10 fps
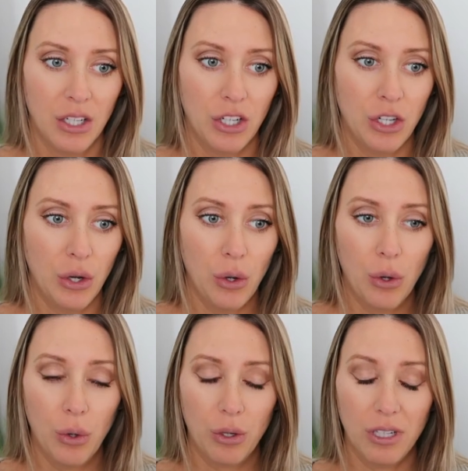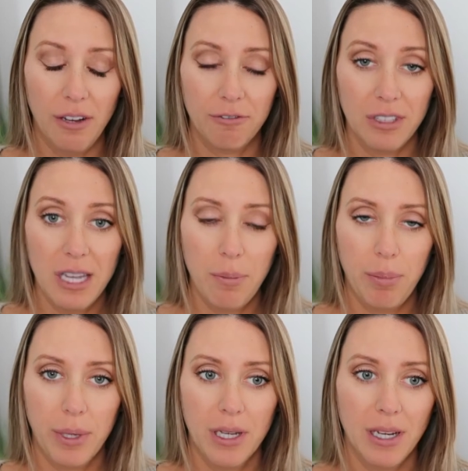No cleft lip.
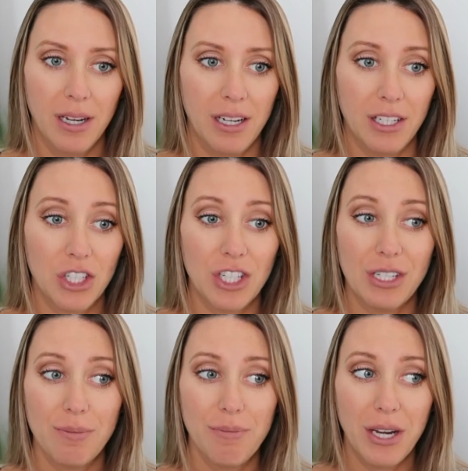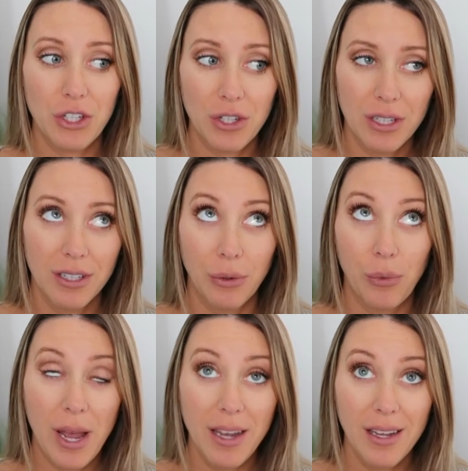She's
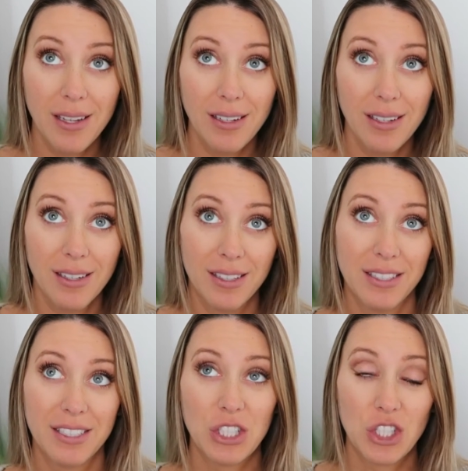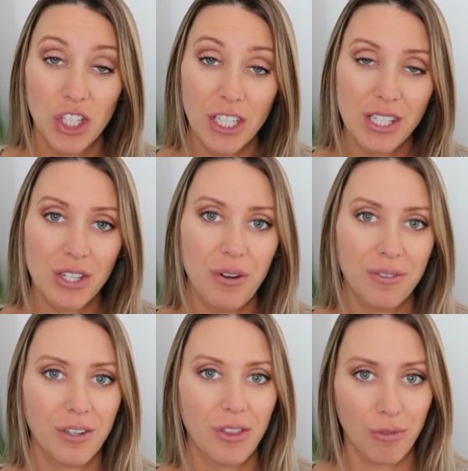weighing just
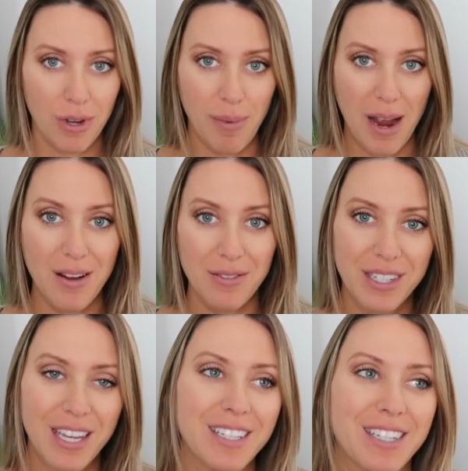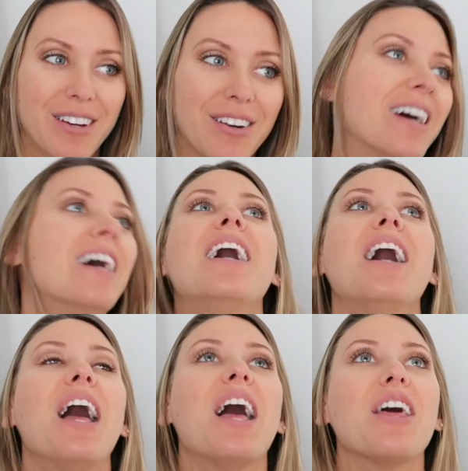over 3 pounds. So
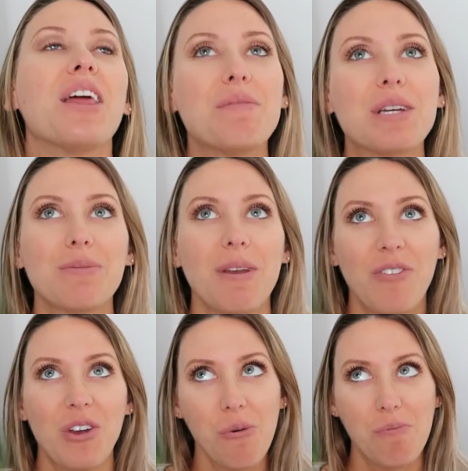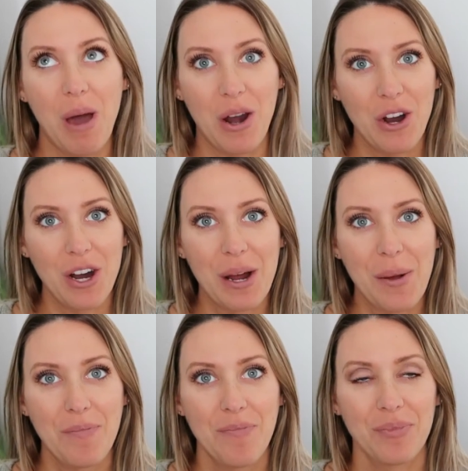that makes me feel better
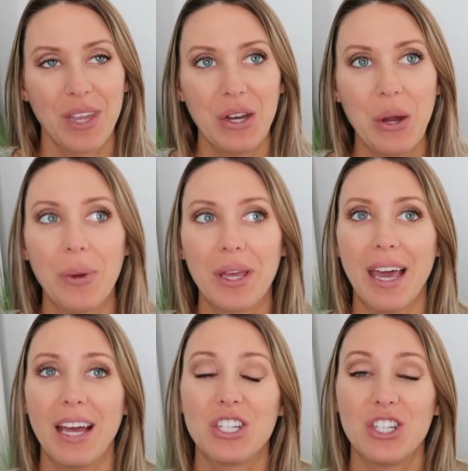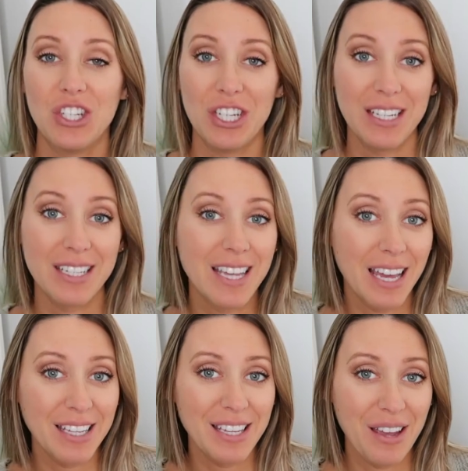knowing that she's
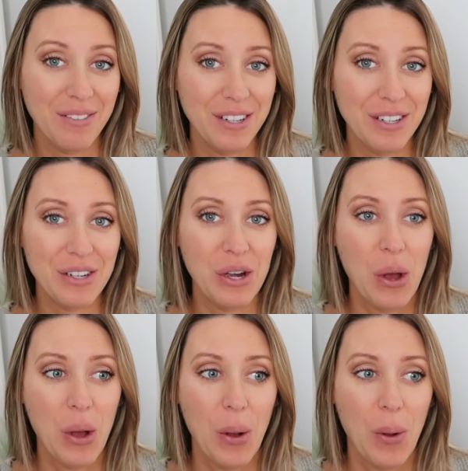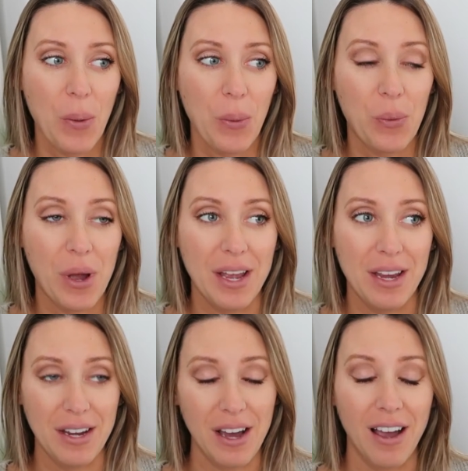getting heavier
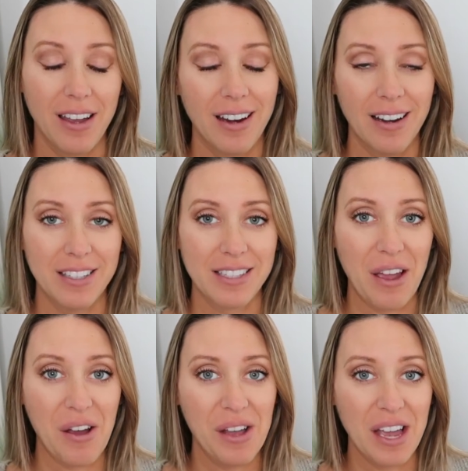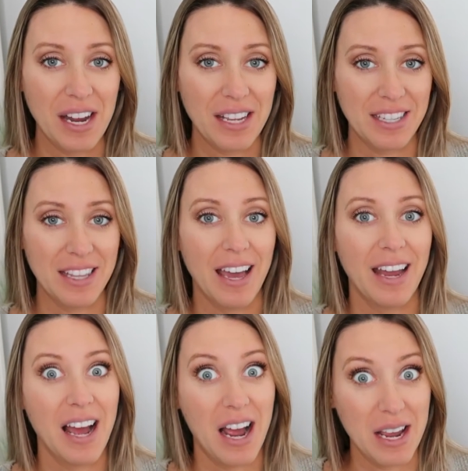when I get on the scale and I see
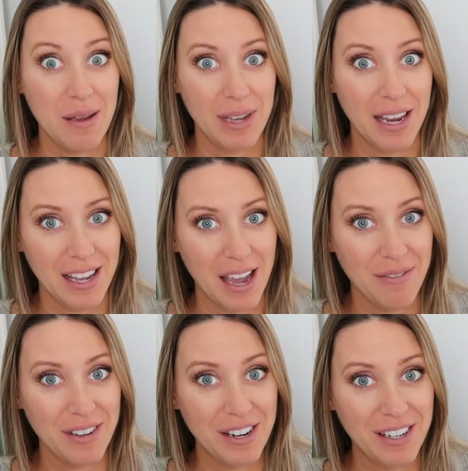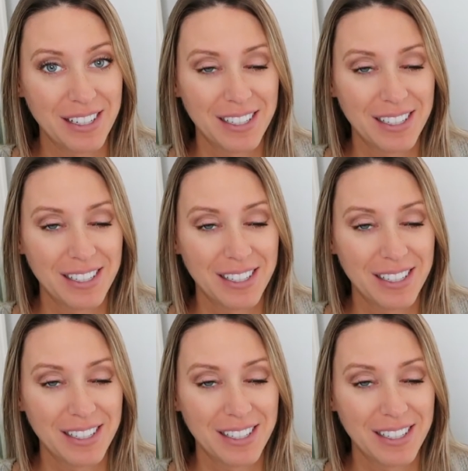that I am getting heavier.